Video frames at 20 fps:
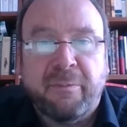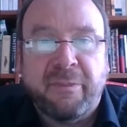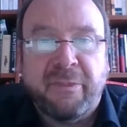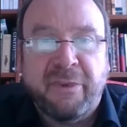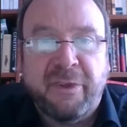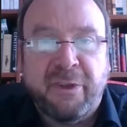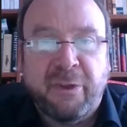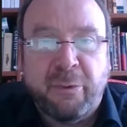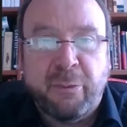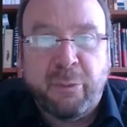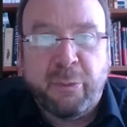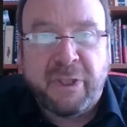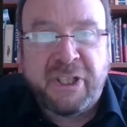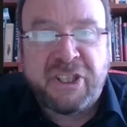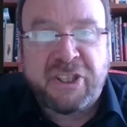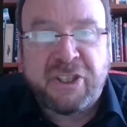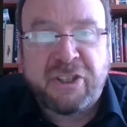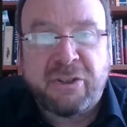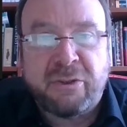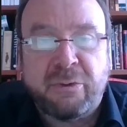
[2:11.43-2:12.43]
the
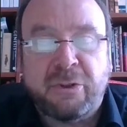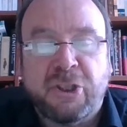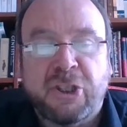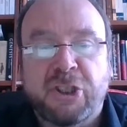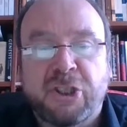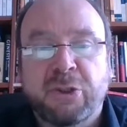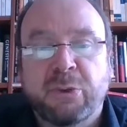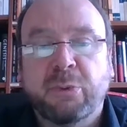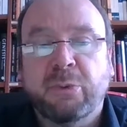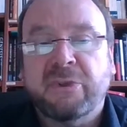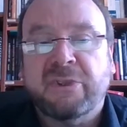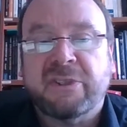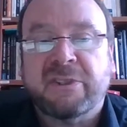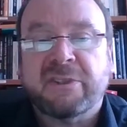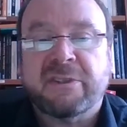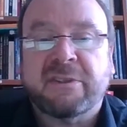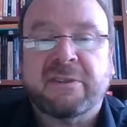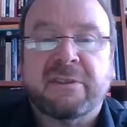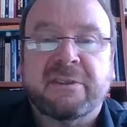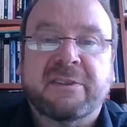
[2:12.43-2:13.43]
wish to
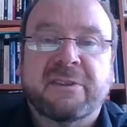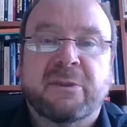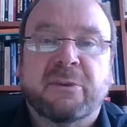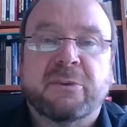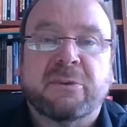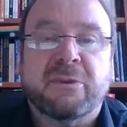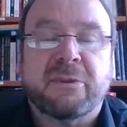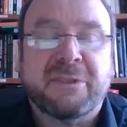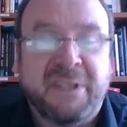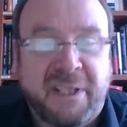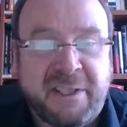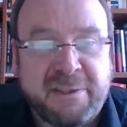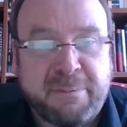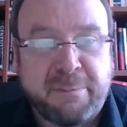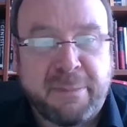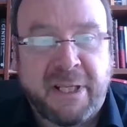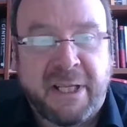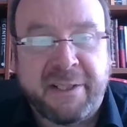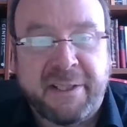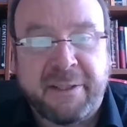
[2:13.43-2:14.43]
choose, so to tax
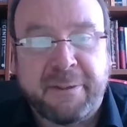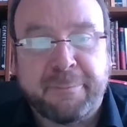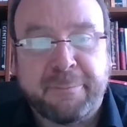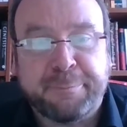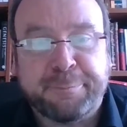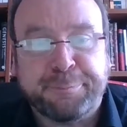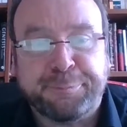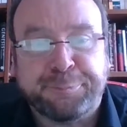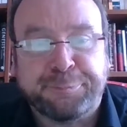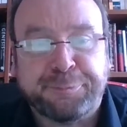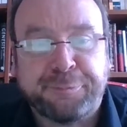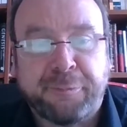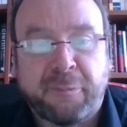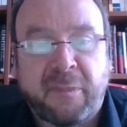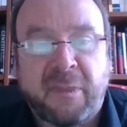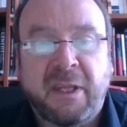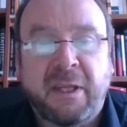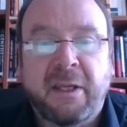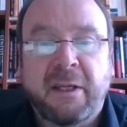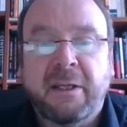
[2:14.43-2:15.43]
planning.
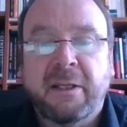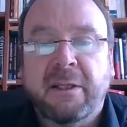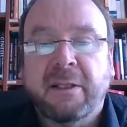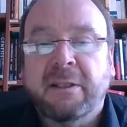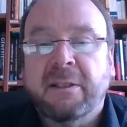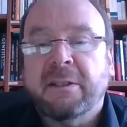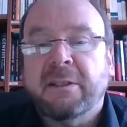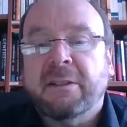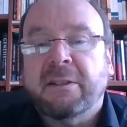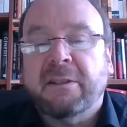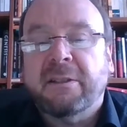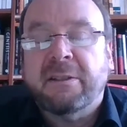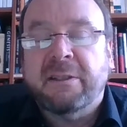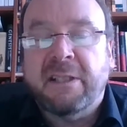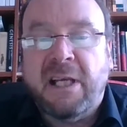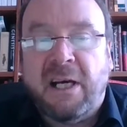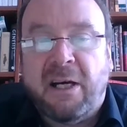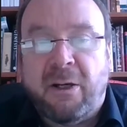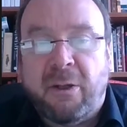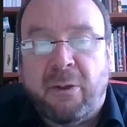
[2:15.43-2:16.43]

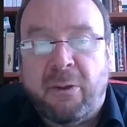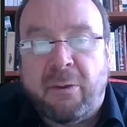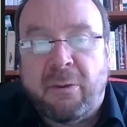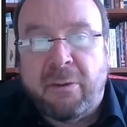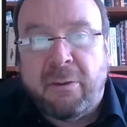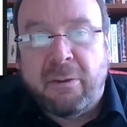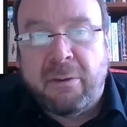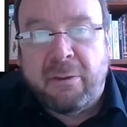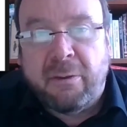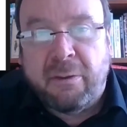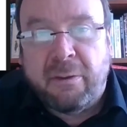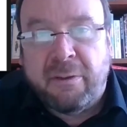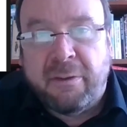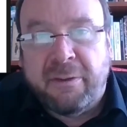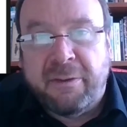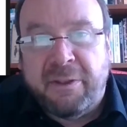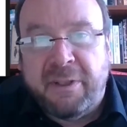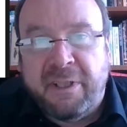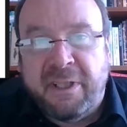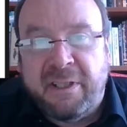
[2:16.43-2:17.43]
Now,
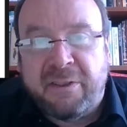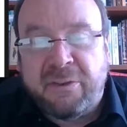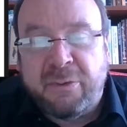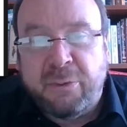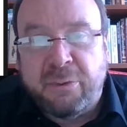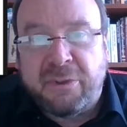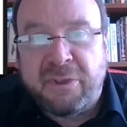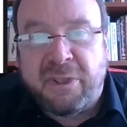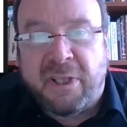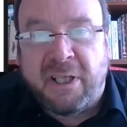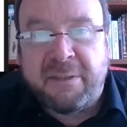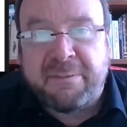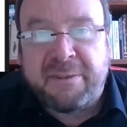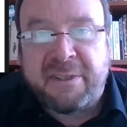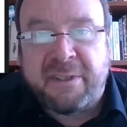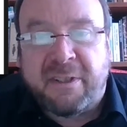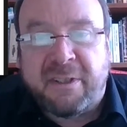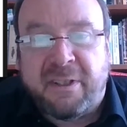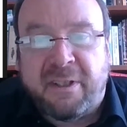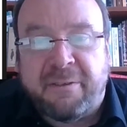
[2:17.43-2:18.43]
the two types
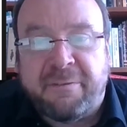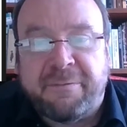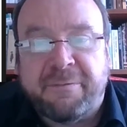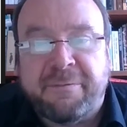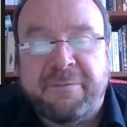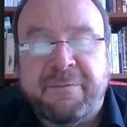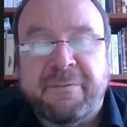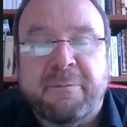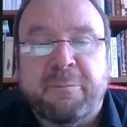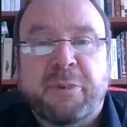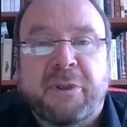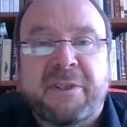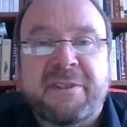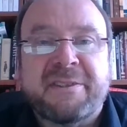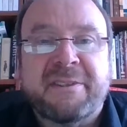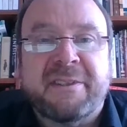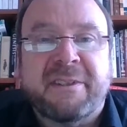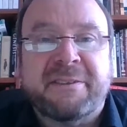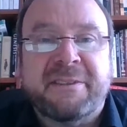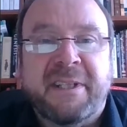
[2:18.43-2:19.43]
of
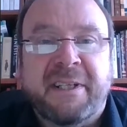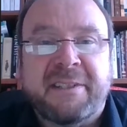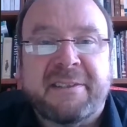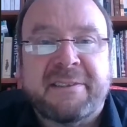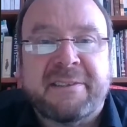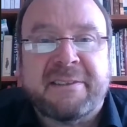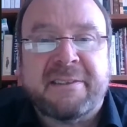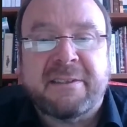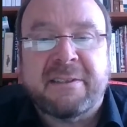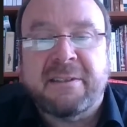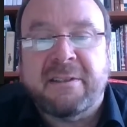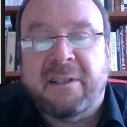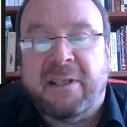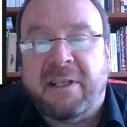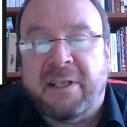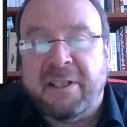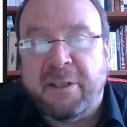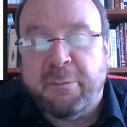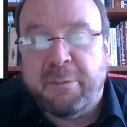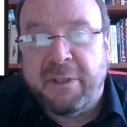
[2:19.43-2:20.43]
personal tax
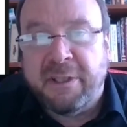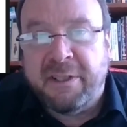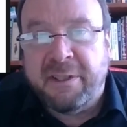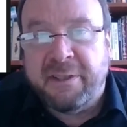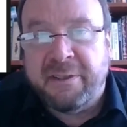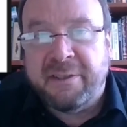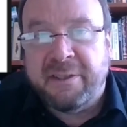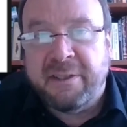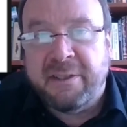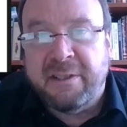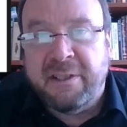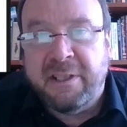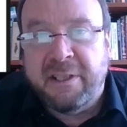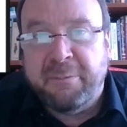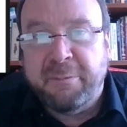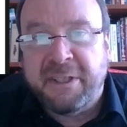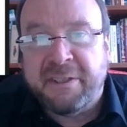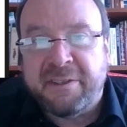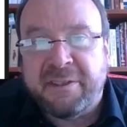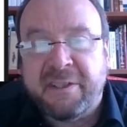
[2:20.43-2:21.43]
liability,
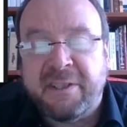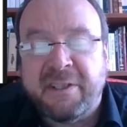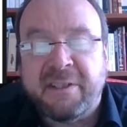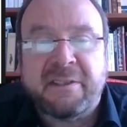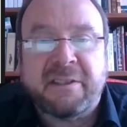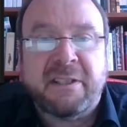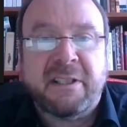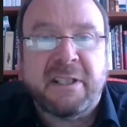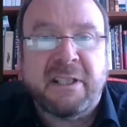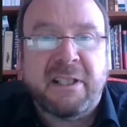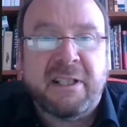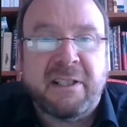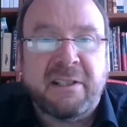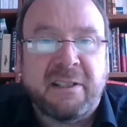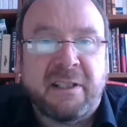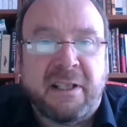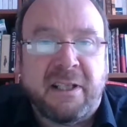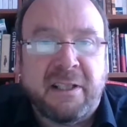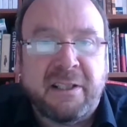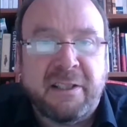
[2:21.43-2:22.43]
limited and
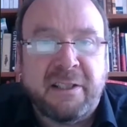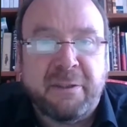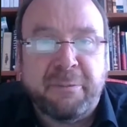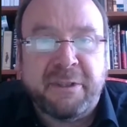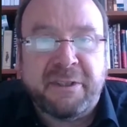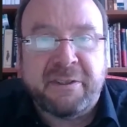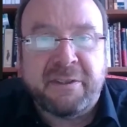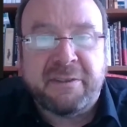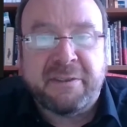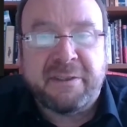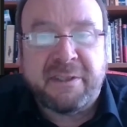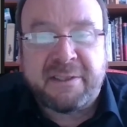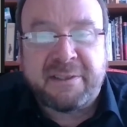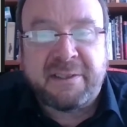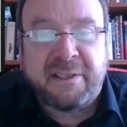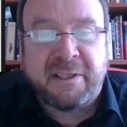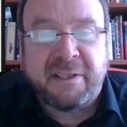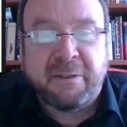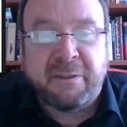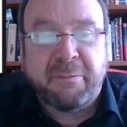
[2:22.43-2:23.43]
unlimited tax
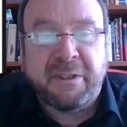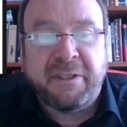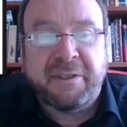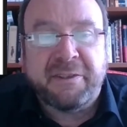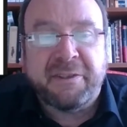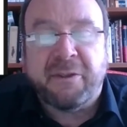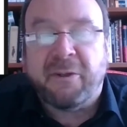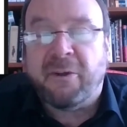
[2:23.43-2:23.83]
liability,